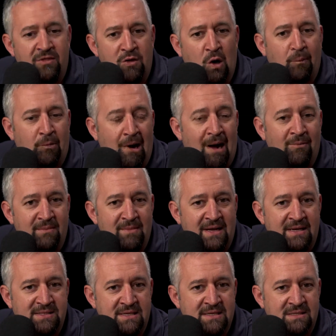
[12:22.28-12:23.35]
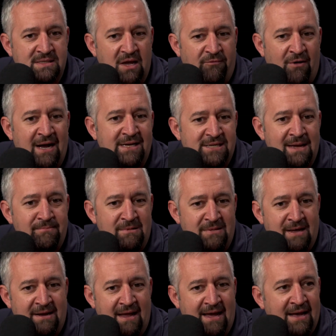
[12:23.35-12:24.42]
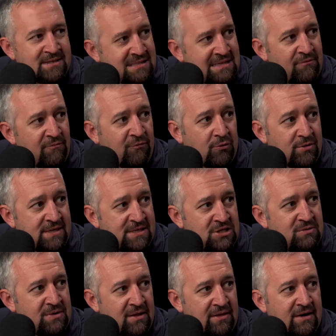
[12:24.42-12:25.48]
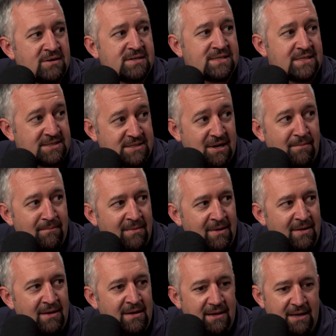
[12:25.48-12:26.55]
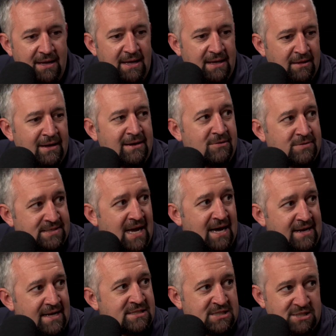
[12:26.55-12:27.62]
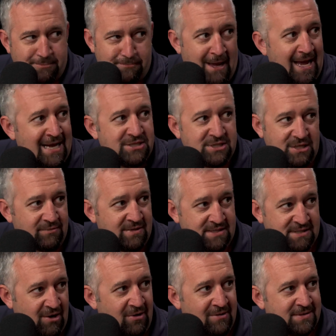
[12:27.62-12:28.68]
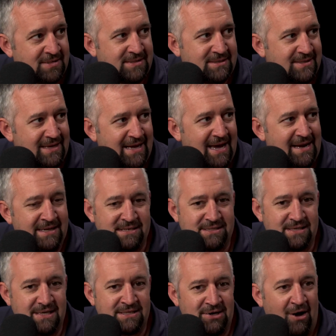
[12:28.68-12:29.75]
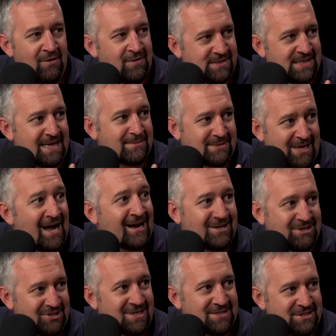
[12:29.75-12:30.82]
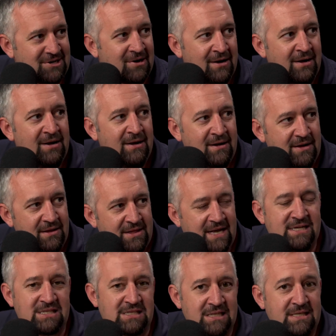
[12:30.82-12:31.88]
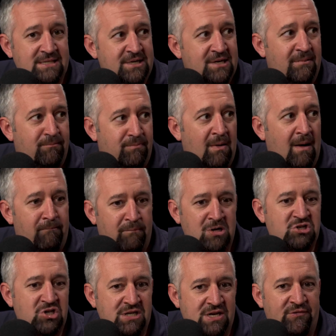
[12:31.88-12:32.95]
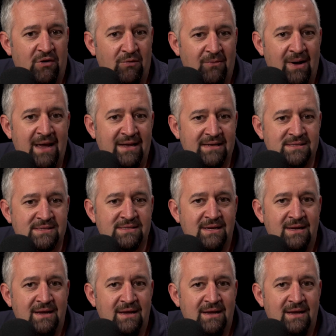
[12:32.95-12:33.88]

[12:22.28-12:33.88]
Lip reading: their problem is if I type in that AS1142 into their system, like you said, it's just pages of results. And it's all the same slack adjuster. They just listed it a bunch of different ways.